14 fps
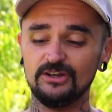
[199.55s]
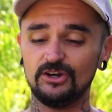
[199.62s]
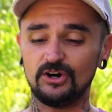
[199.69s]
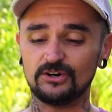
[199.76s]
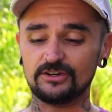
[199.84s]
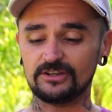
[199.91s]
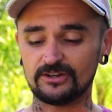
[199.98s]

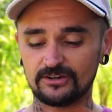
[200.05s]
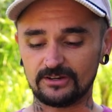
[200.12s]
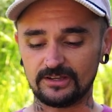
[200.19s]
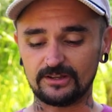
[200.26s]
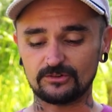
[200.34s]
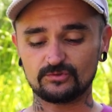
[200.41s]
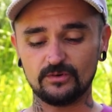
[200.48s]
on here,
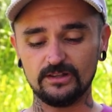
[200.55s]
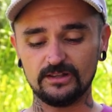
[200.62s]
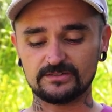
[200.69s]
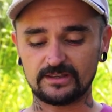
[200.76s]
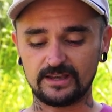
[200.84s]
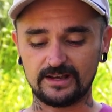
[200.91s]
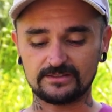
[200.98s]
and as well
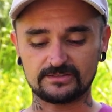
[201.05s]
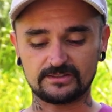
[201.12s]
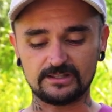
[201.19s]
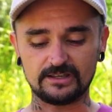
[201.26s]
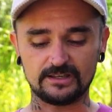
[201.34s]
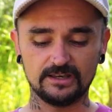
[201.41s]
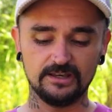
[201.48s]
as it has
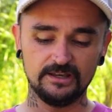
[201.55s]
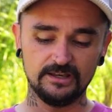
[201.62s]
the